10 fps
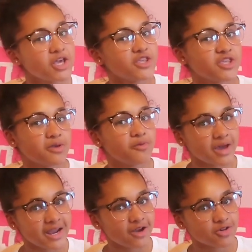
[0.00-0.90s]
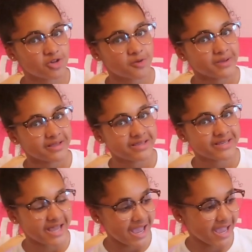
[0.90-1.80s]
So we went out shopping
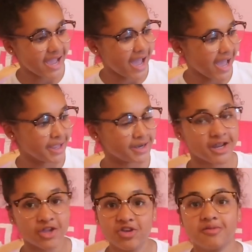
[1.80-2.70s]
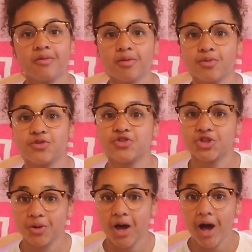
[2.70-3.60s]
today and I knew that my mum was
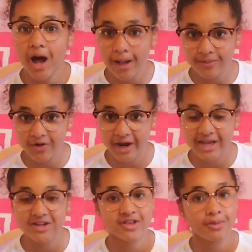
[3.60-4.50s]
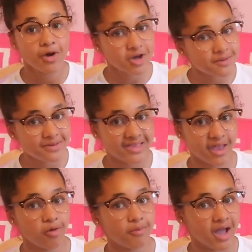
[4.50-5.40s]
due her upgrade, so I'm not going to be
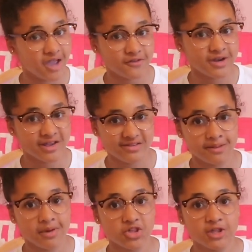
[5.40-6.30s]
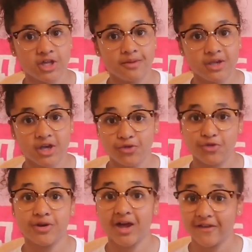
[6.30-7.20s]
sticking with my iPhone SE. I'm actually going to be going
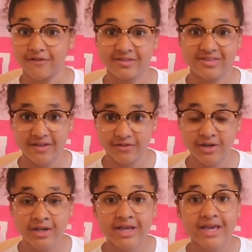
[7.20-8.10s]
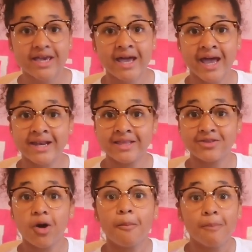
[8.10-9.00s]
to an iPhone 7, and it's
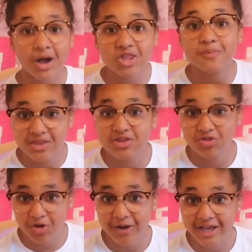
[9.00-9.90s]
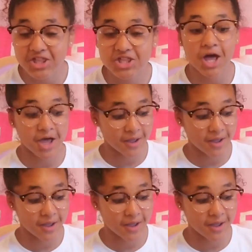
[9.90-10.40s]
got much better storage